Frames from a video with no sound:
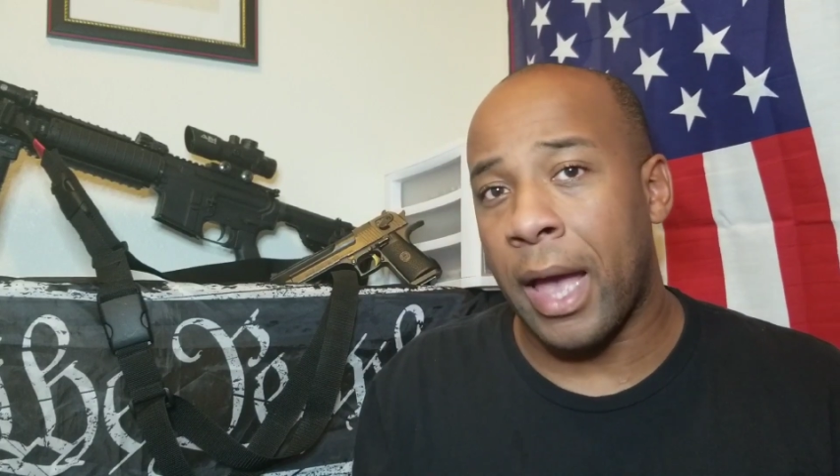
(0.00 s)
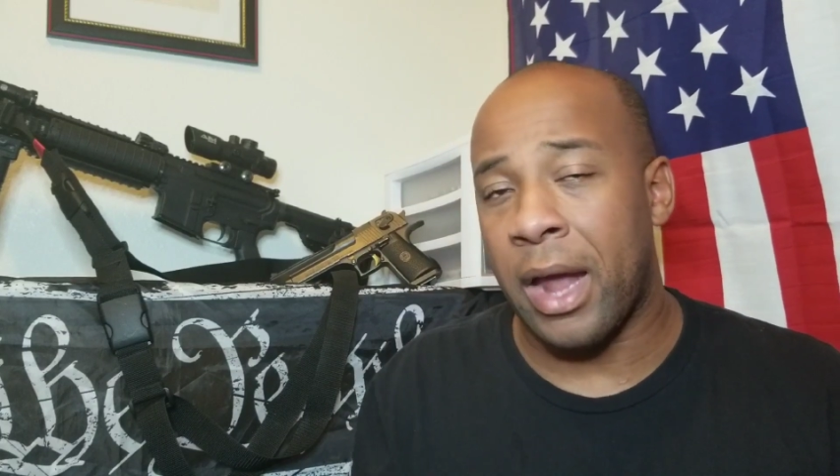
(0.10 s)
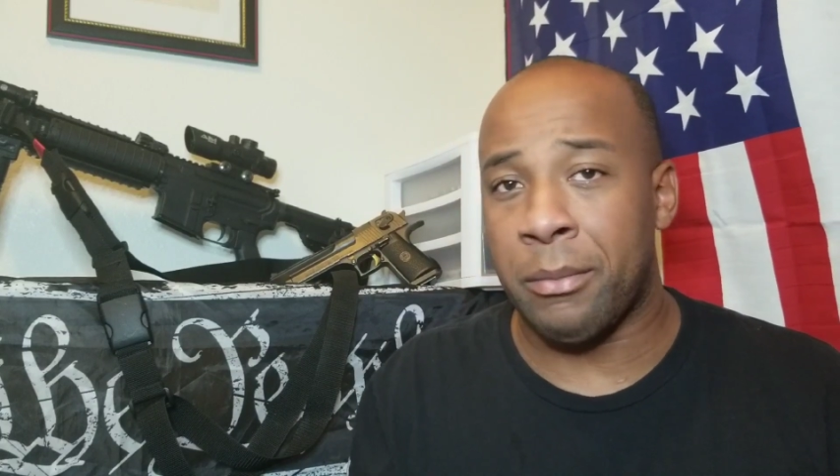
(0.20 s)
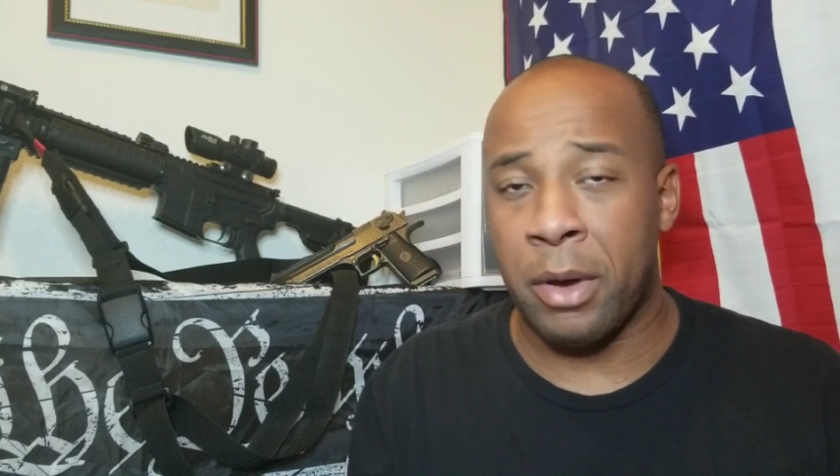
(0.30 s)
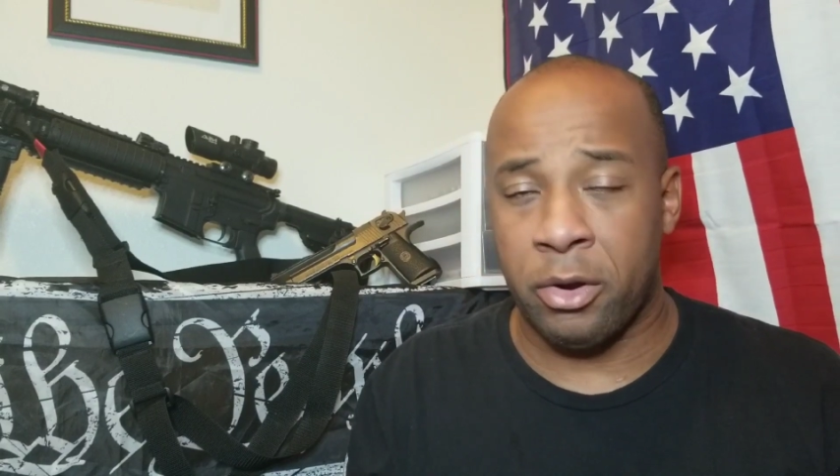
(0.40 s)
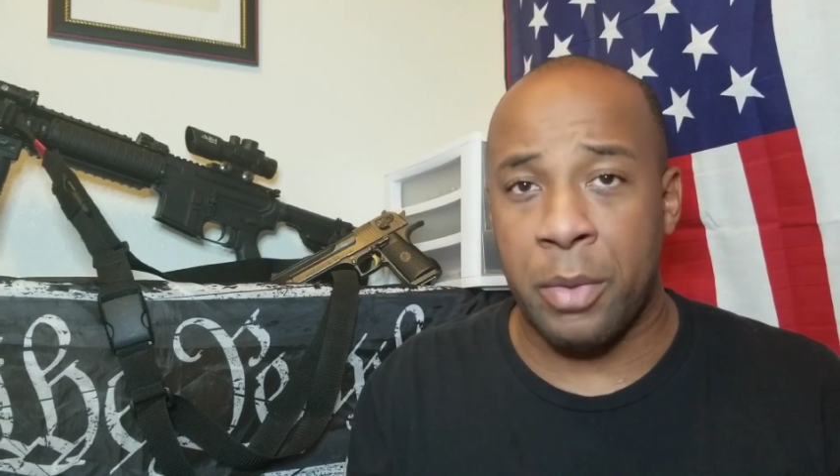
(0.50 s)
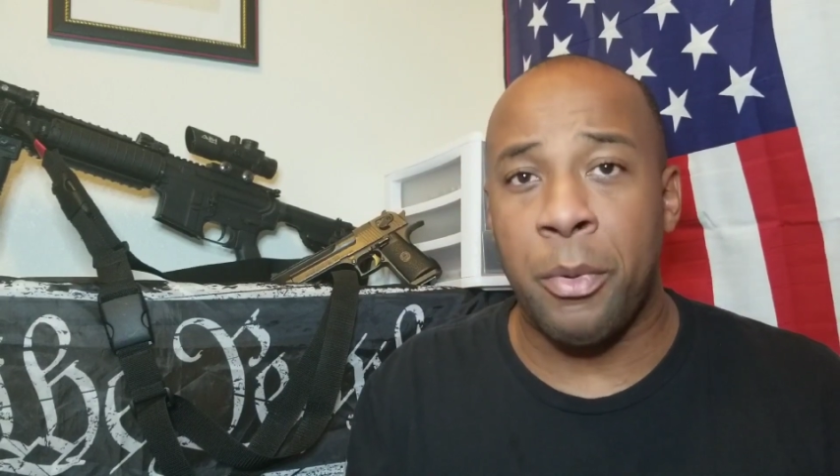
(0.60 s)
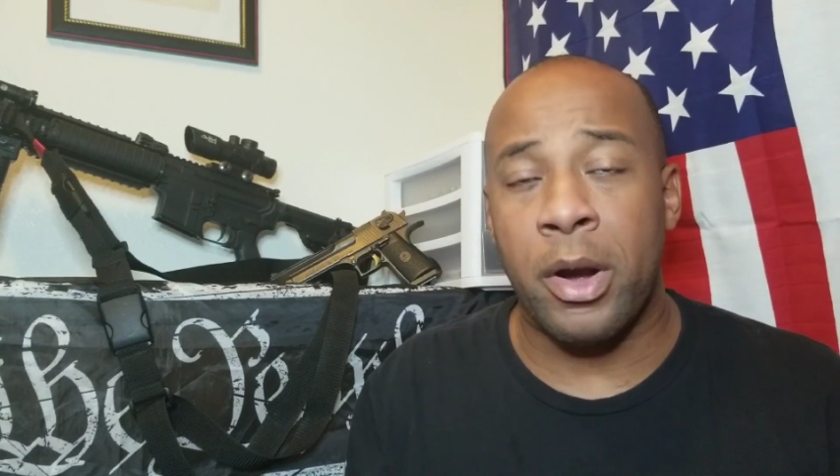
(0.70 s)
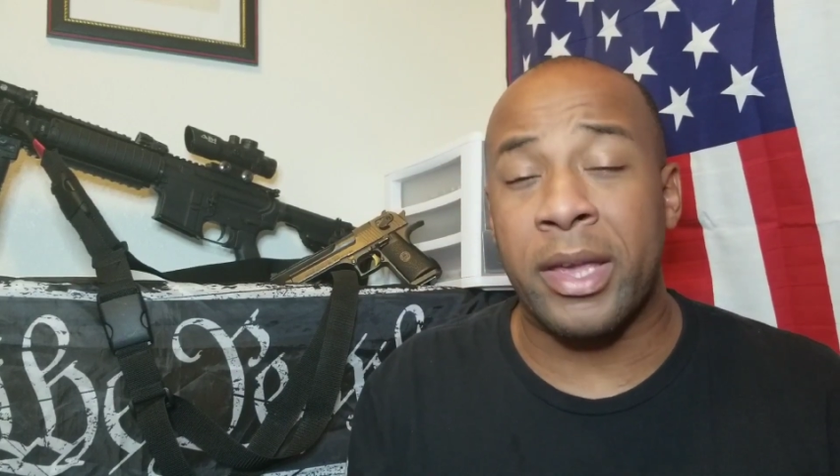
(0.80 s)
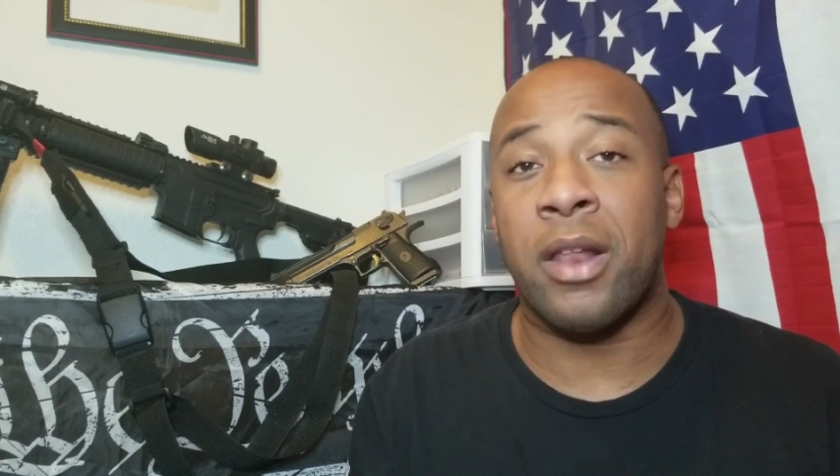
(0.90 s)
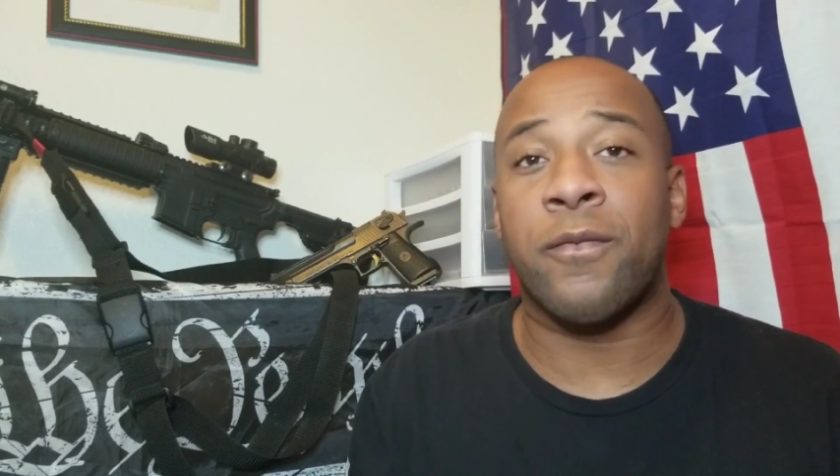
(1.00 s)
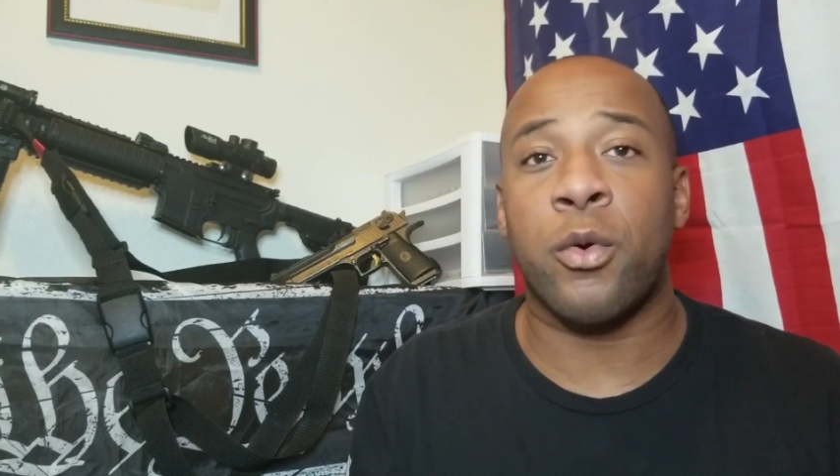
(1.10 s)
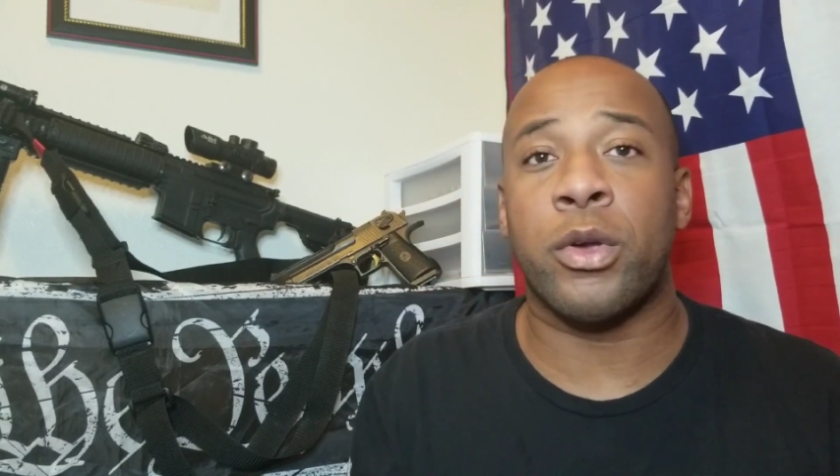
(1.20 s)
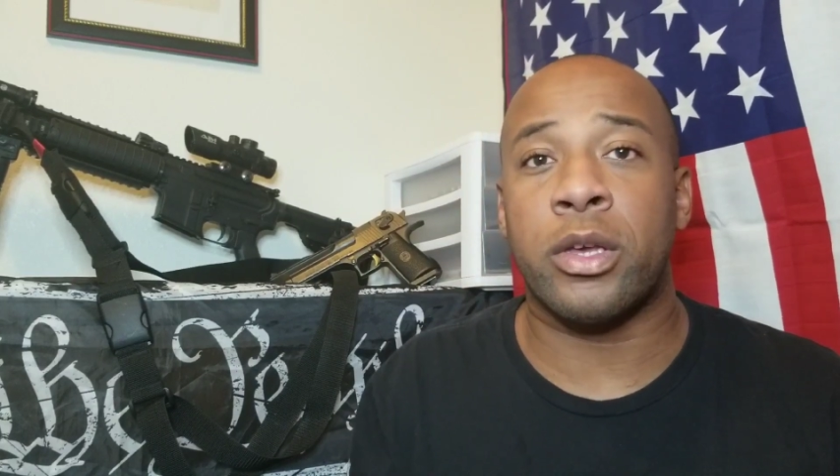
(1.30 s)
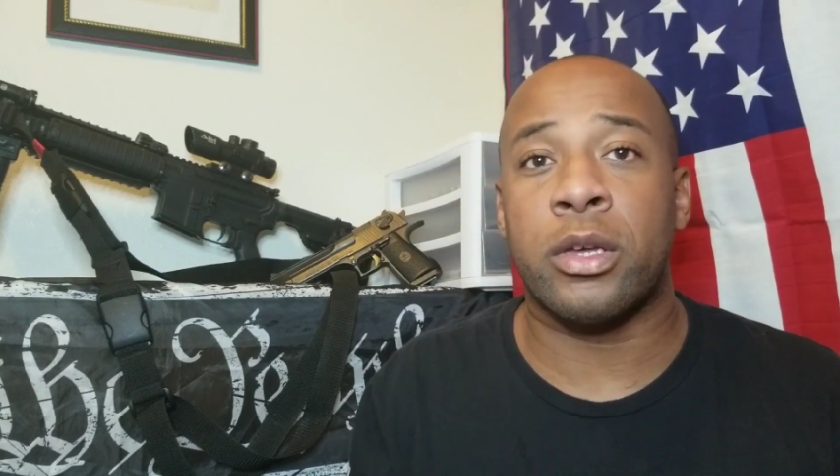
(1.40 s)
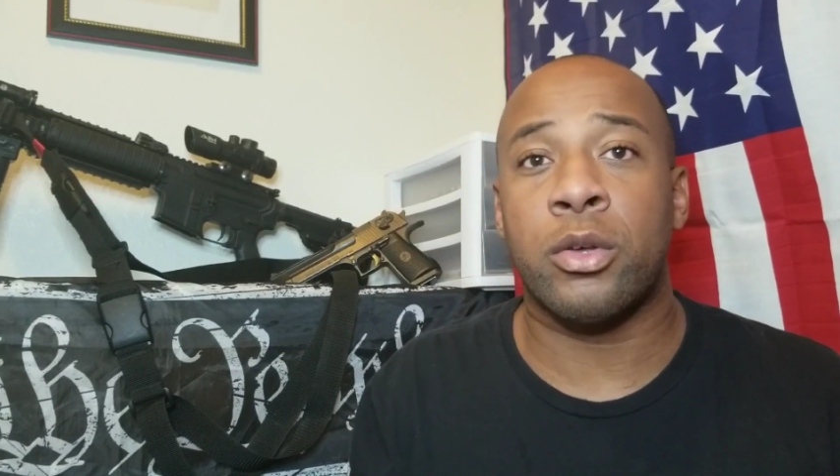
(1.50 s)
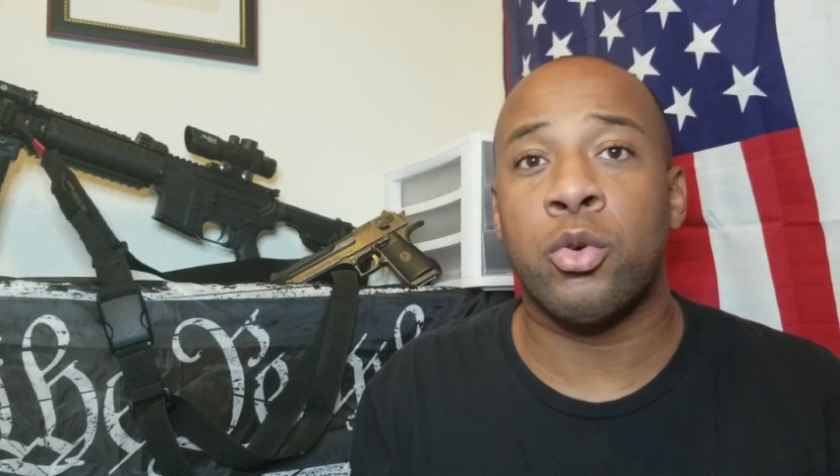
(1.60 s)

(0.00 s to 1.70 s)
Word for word: out in Monterey Park, California,